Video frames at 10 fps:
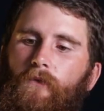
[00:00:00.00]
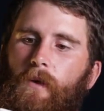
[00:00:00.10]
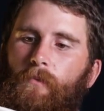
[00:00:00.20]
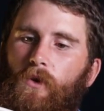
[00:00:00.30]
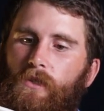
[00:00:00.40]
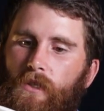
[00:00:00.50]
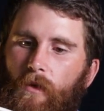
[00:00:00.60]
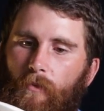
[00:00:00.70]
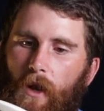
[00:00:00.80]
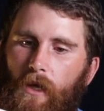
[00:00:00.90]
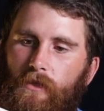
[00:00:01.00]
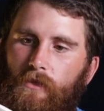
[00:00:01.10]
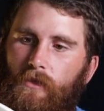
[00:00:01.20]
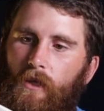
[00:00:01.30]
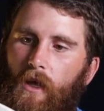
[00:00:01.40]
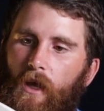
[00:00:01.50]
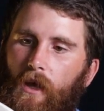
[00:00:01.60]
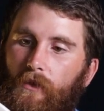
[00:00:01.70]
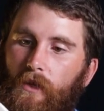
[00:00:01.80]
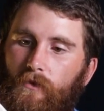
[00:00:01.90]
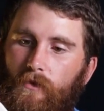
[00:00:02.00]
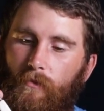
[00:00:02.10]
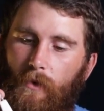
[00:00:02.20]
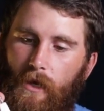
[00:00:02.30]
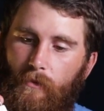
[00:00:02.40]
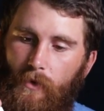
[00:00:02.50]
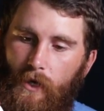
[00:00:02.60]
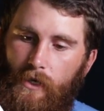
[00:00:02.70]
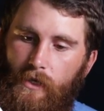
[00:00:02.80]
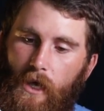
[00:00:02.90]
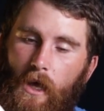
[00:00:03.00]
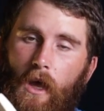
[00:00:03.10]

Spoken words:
Fat Boy Slim plugs. These ones are bloody brilliant.